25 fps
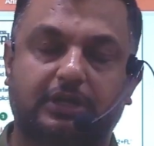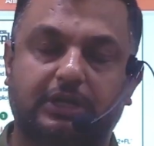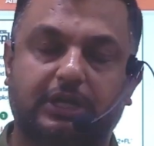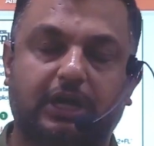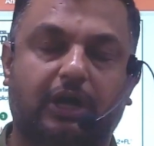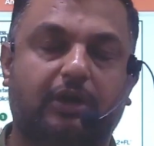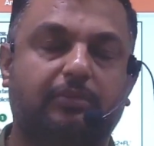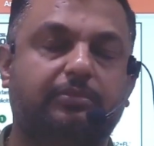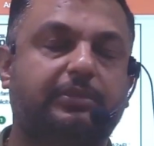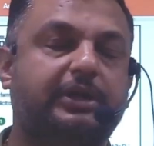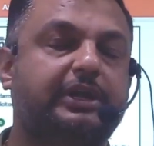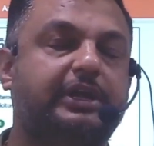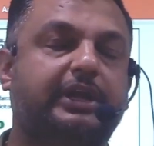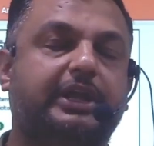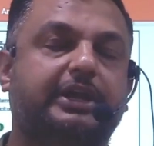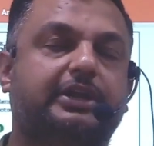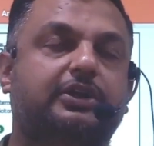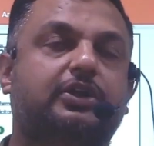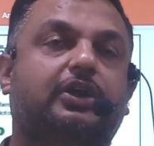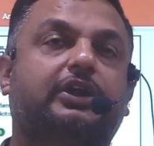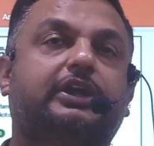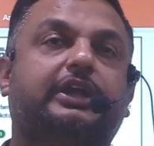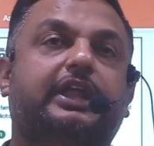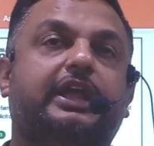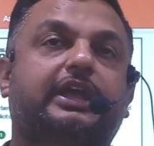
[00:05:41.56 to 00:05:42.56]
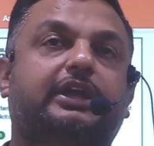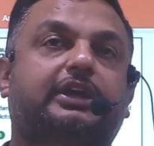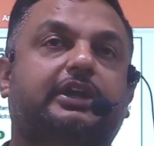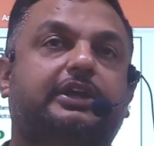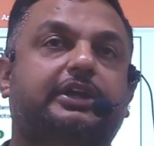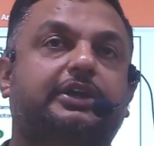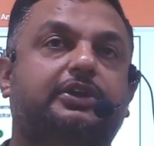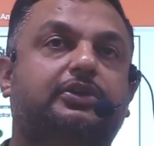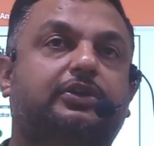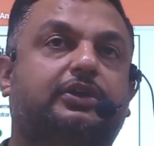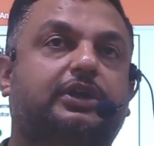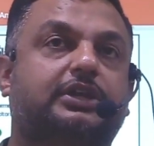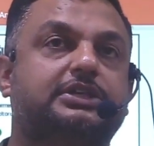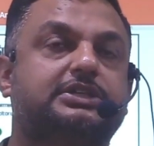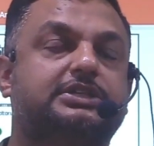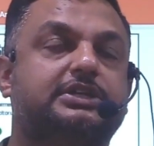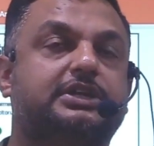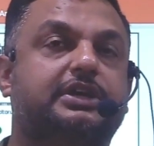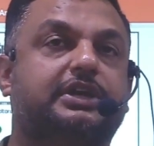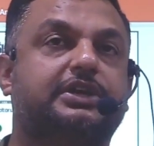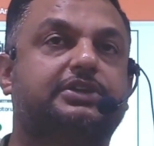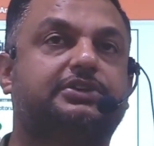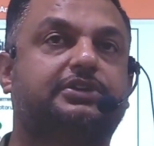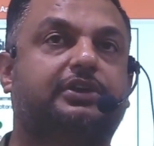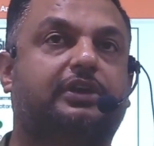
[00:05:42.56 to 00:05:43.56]
government did not take into
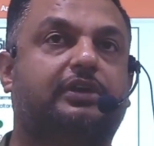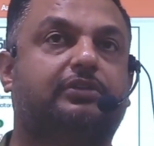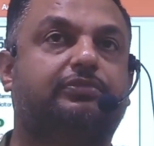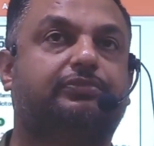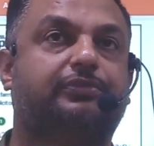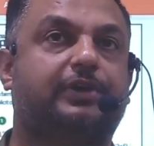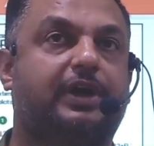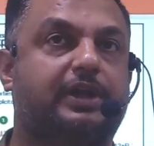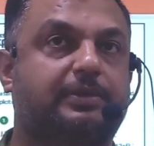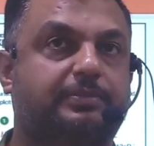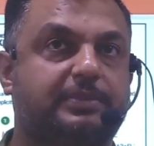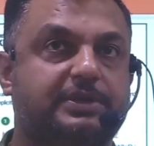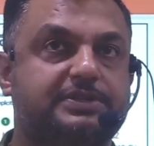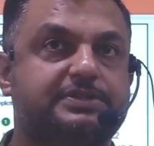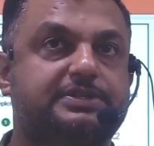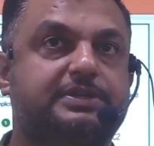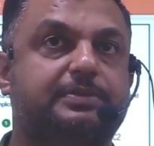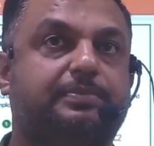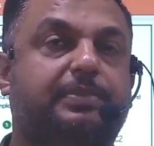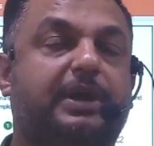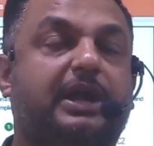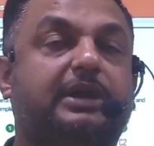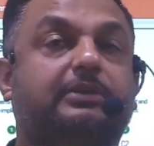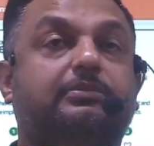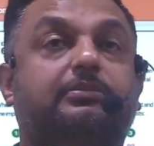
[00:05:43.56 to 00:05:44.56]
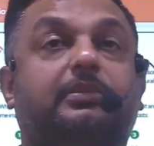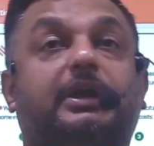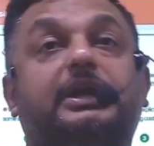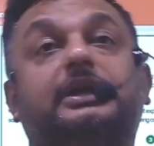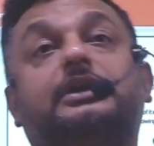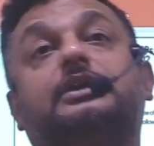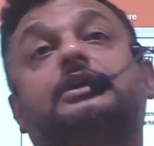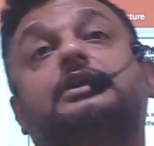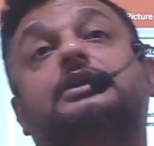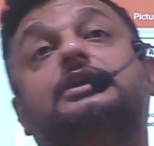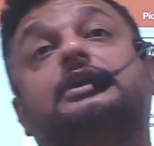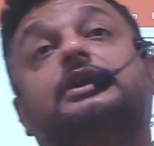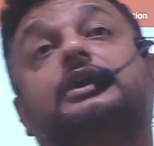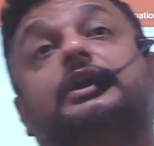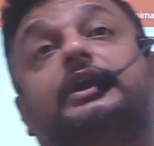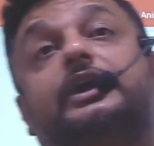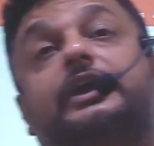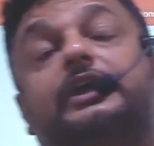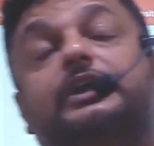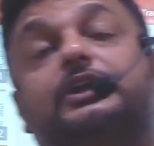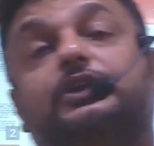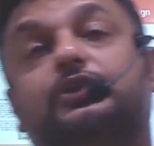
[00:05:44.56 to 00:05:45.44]
consideration of farmers' demand, but in